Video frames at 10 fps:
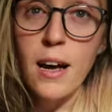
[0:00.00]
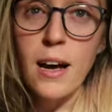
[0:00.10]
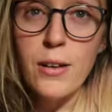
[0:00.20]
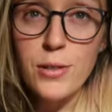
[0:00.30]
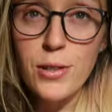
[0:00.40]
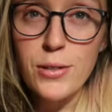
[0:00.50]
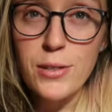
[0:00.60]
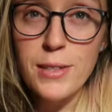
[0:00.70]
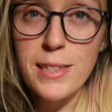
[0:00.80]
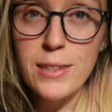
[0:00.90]
I was also
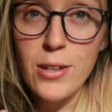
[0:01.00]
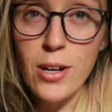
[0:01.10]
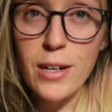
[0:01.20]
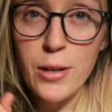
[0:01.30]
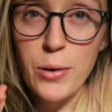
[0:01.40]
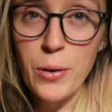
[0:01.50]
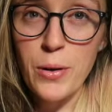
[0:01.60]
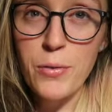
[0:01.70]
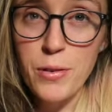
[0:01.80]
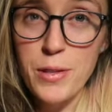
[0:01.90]
listening to the audio
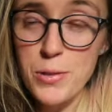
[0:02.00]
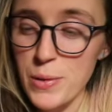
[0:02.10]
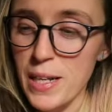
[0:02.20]
for this one.